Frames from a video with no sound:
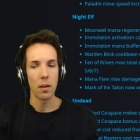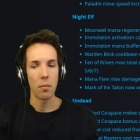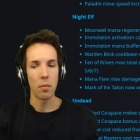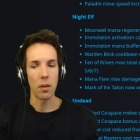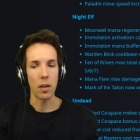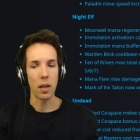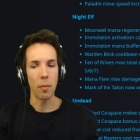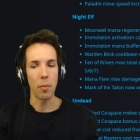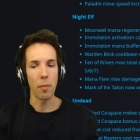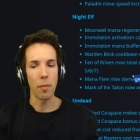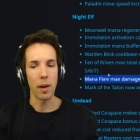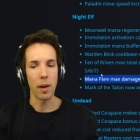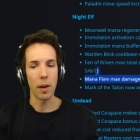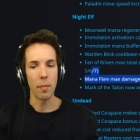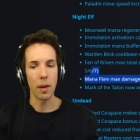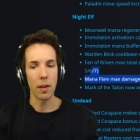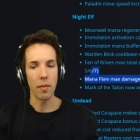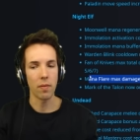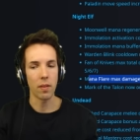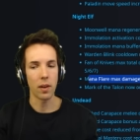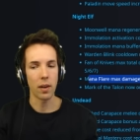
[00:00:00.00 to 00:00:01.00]
But keep in mind,
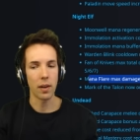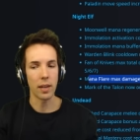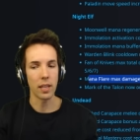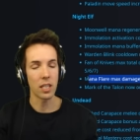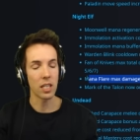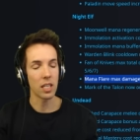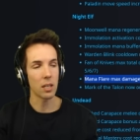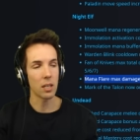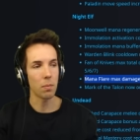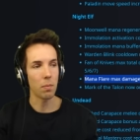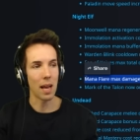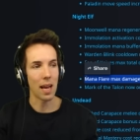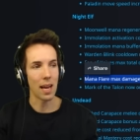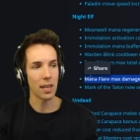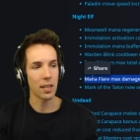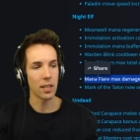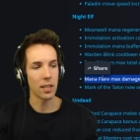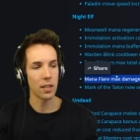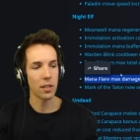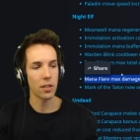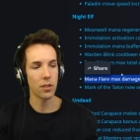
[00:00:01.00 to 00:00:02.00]
Mana Flare is
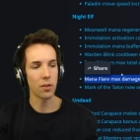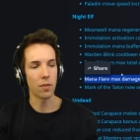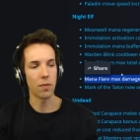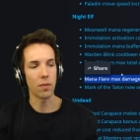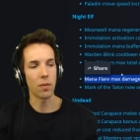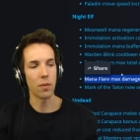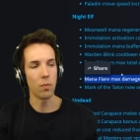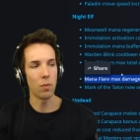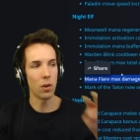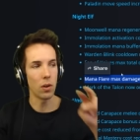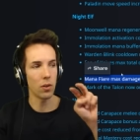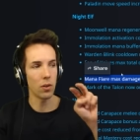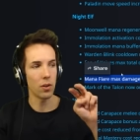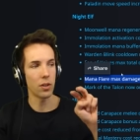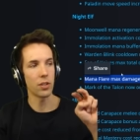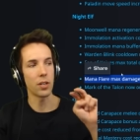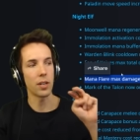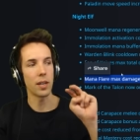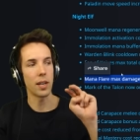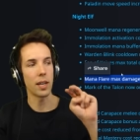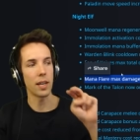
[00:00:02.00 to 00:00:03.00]
Splash, so if the
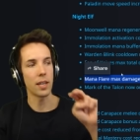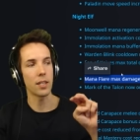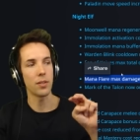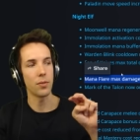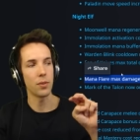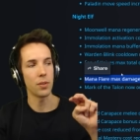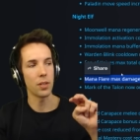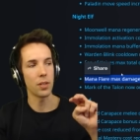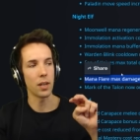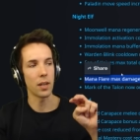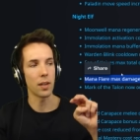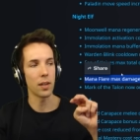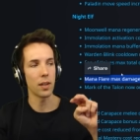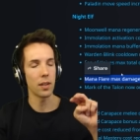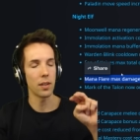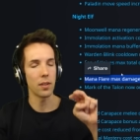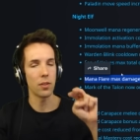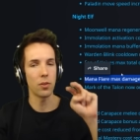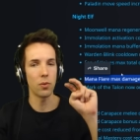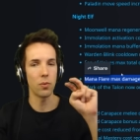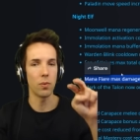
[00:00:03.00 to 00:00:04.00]
Walkers are next to each other,
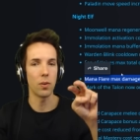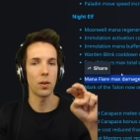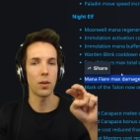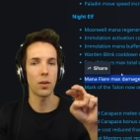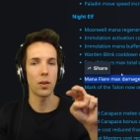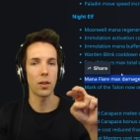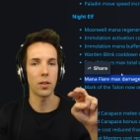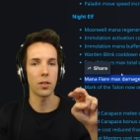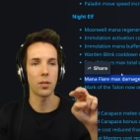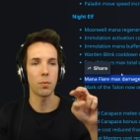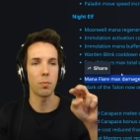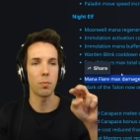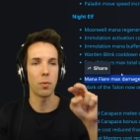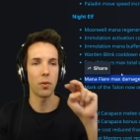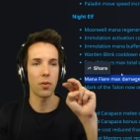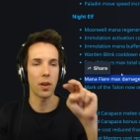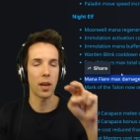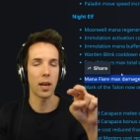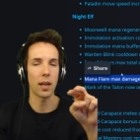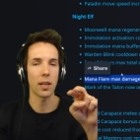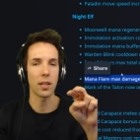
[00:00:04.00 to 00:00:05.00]
two Walkers,
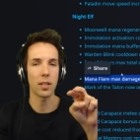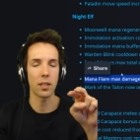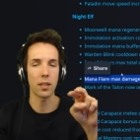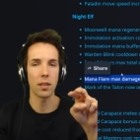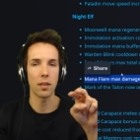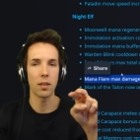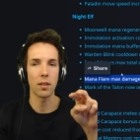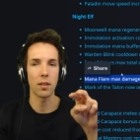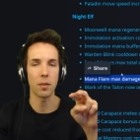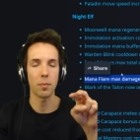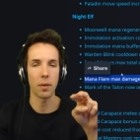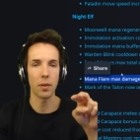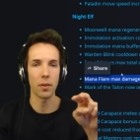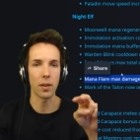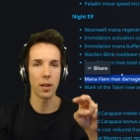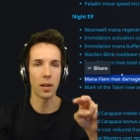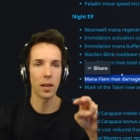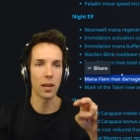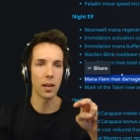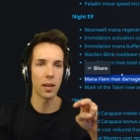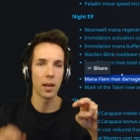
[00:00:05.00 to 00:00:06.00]
both cast Spirit
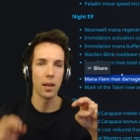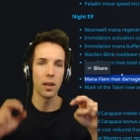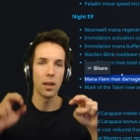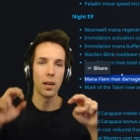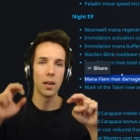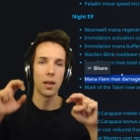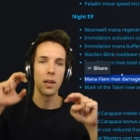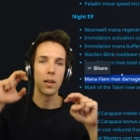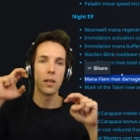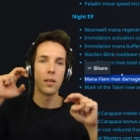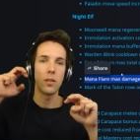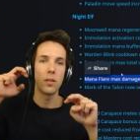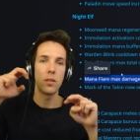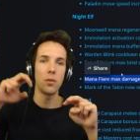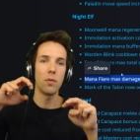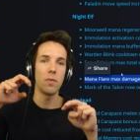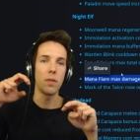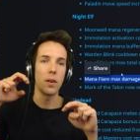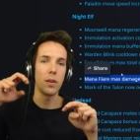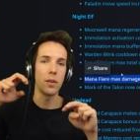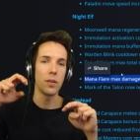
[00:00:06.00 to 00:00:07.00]
Link,
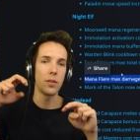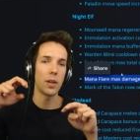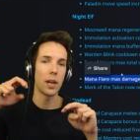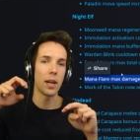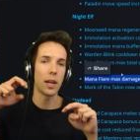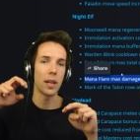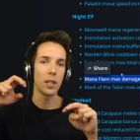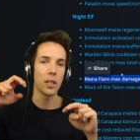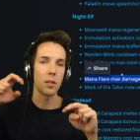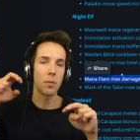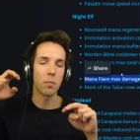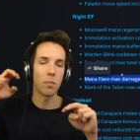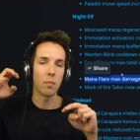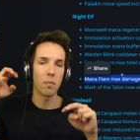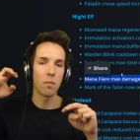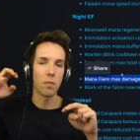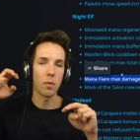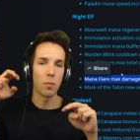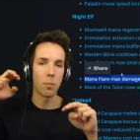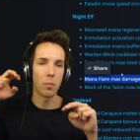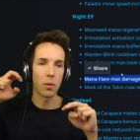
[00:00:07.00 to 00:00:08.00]
two faerie dragons
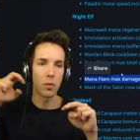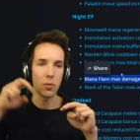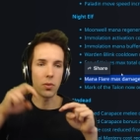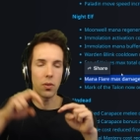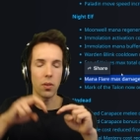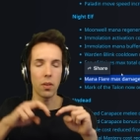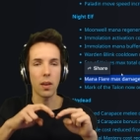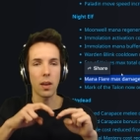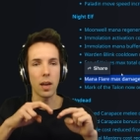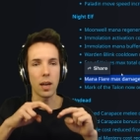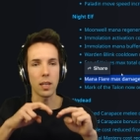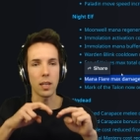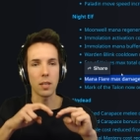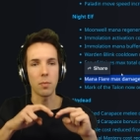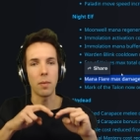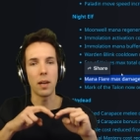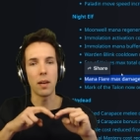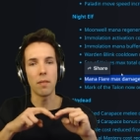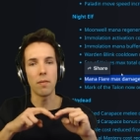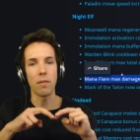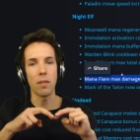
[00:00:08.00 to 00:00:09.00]
will both cast
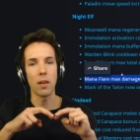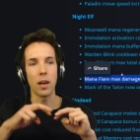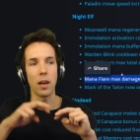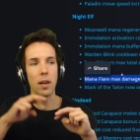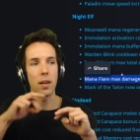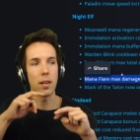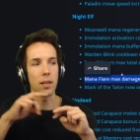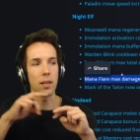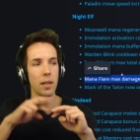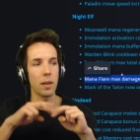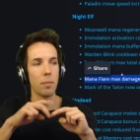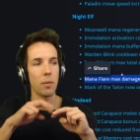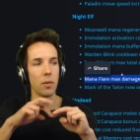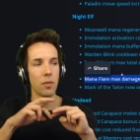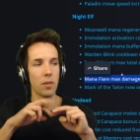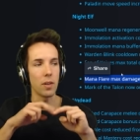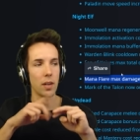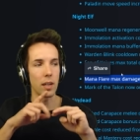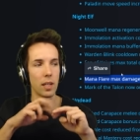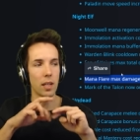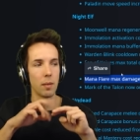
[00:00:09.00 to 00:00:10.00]
mana flare. They
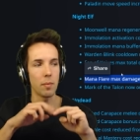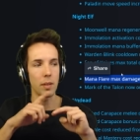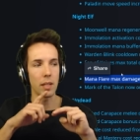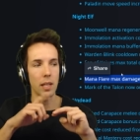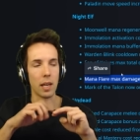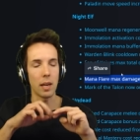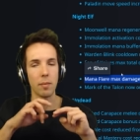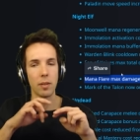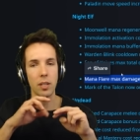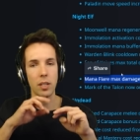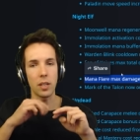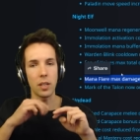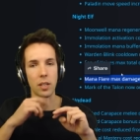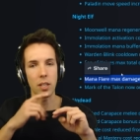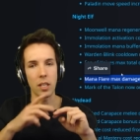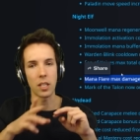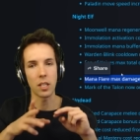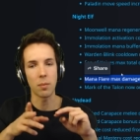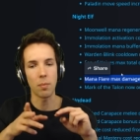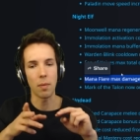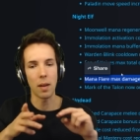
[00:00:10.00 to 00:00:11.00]
both take double damage because
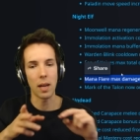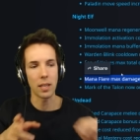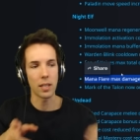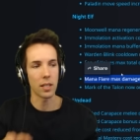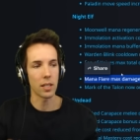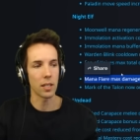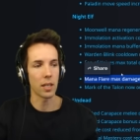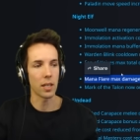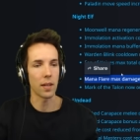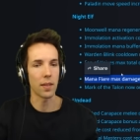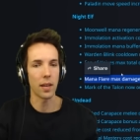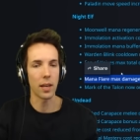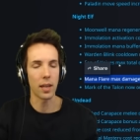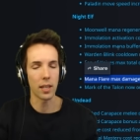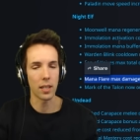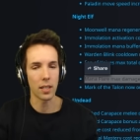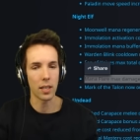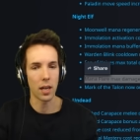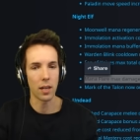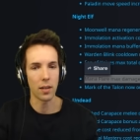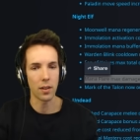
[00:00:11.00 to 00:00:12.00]
it splashes. I think
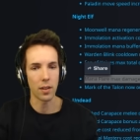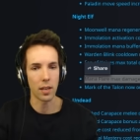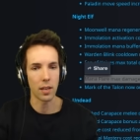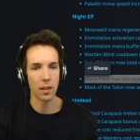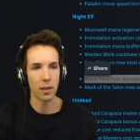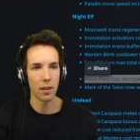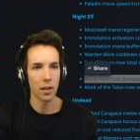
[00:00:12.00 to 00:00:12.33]
it's hundred.